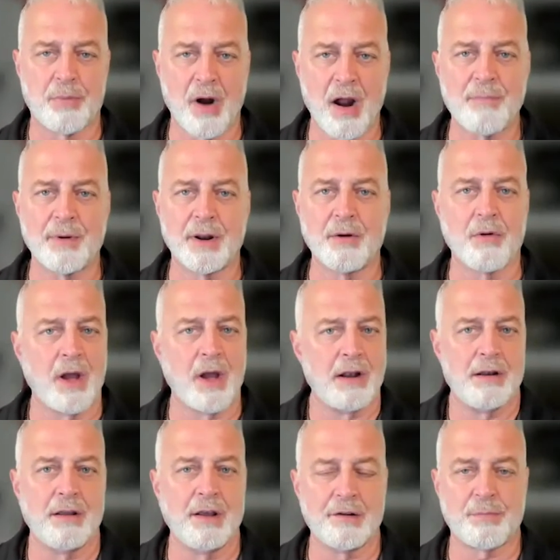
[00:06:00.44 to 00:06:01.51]
a property right
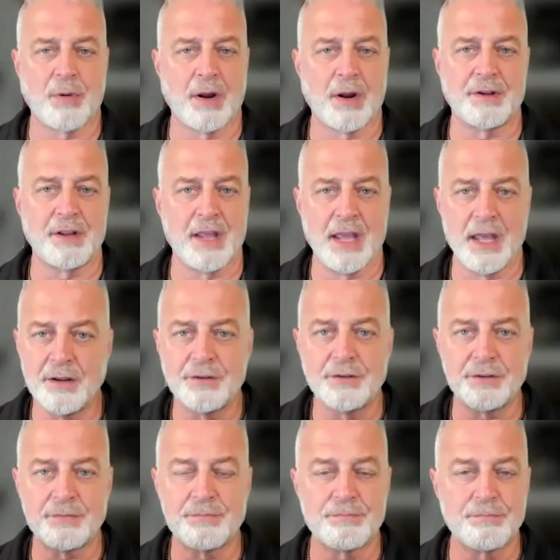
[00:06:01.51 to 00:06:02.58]
expressing
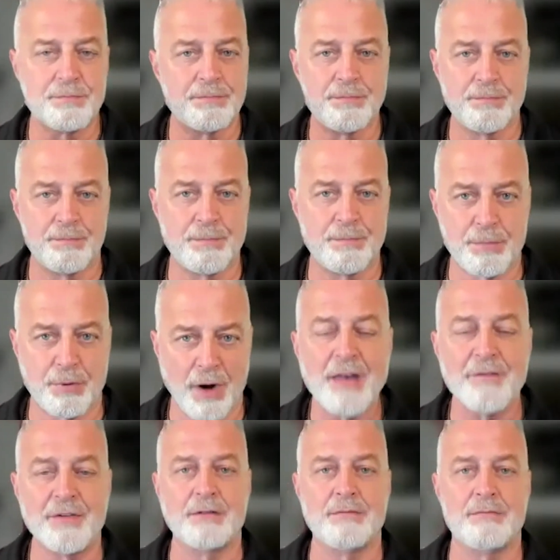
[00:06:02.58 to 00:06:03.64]
his
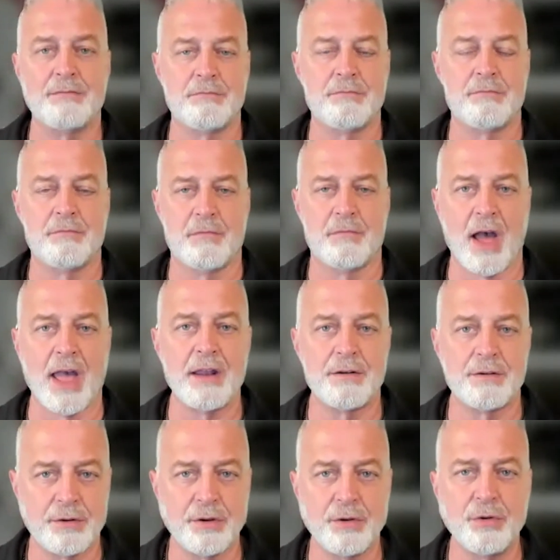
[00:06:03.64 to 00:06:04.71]
private right
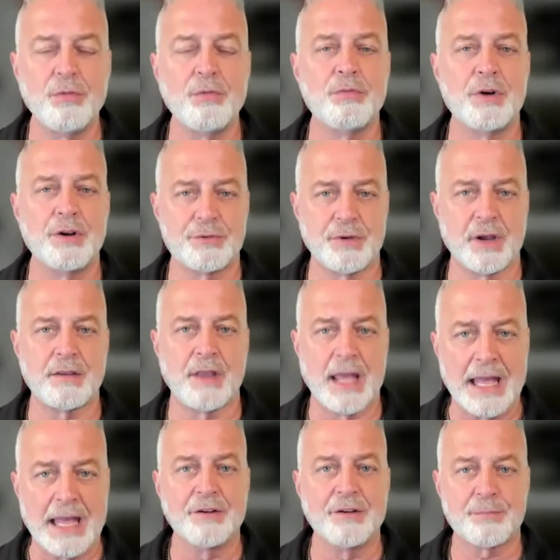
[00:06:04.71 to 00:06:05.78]
to restrict
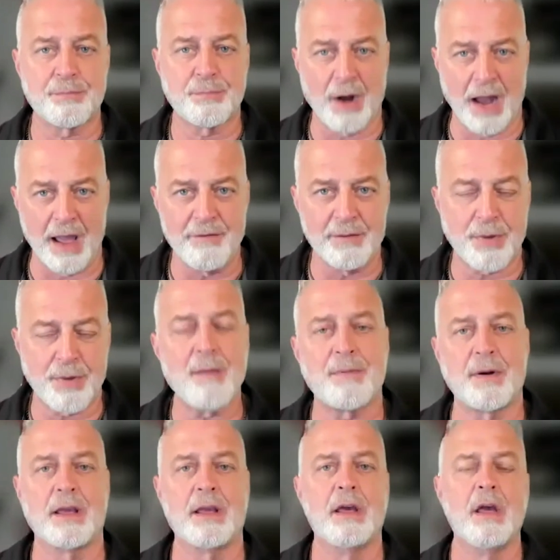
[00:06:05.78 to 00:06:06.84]
his private
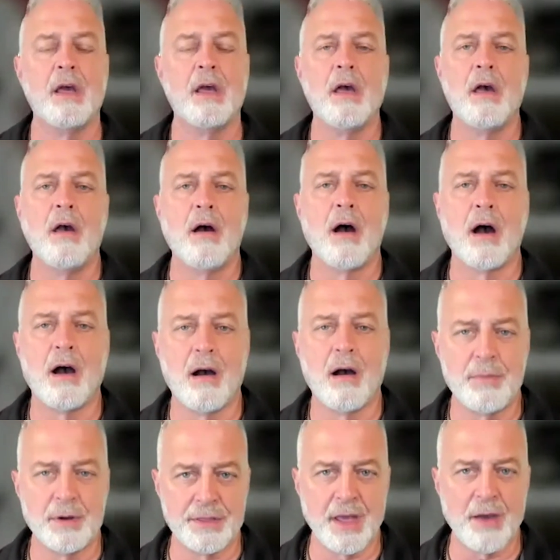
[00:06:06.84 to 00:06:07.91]
property. Uh,
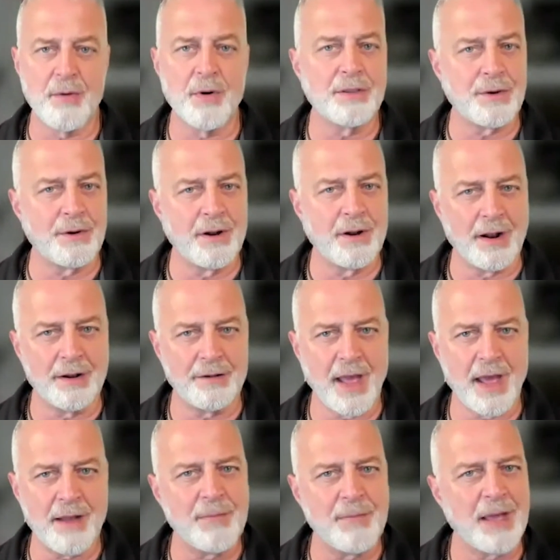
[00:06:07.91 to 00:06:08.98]
but they want to turn it on its
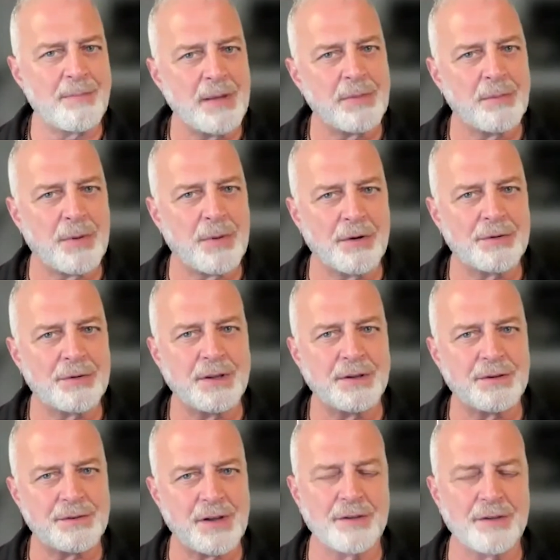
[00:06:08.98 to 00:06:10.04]
head and make people post
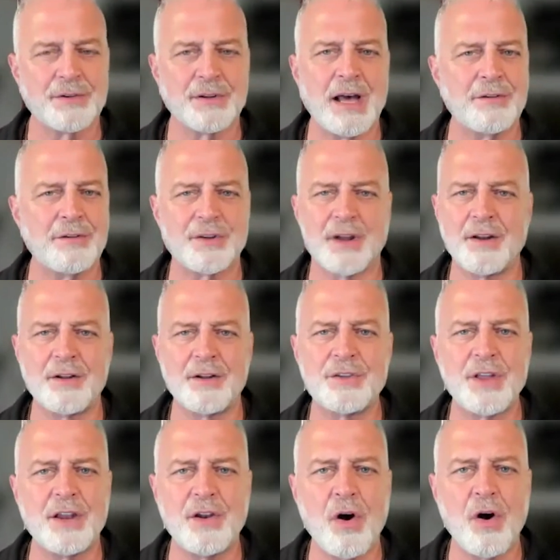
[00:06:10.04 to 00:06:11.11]
this guns allowed sign because
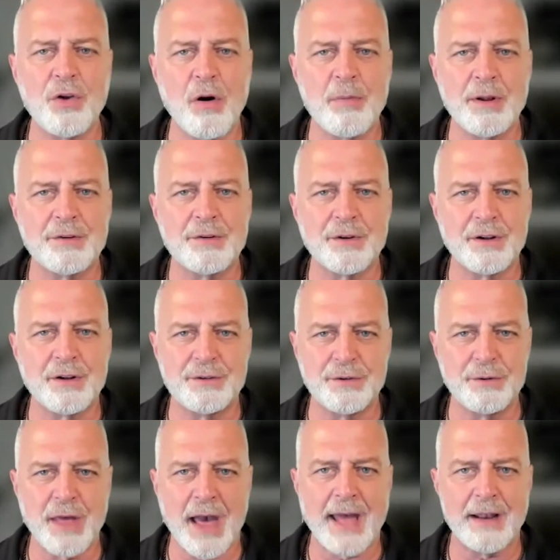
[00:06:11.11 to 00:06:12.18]
they know nobody's going to
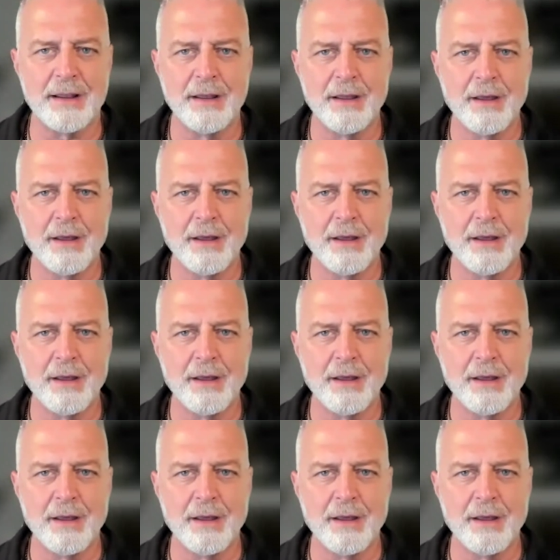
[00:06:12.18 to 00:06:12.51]
do that